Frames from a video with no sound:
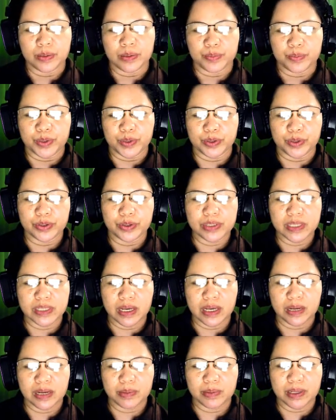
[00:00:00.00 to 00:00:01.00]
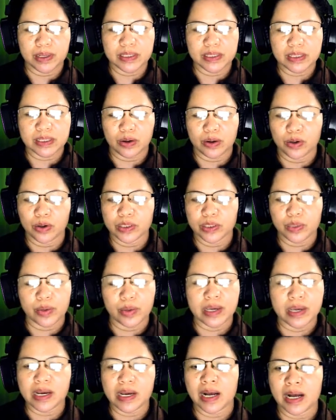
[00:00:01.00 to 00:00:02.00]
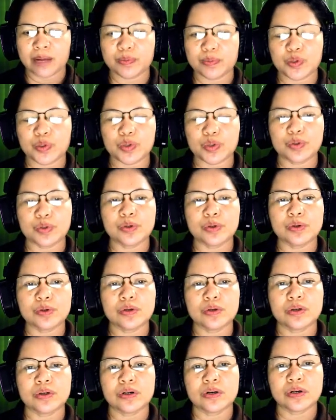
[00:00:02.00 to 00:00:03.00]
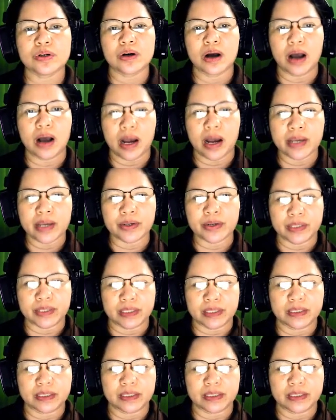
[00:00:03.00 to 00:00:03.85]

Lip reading: produce elements all the way up to iron.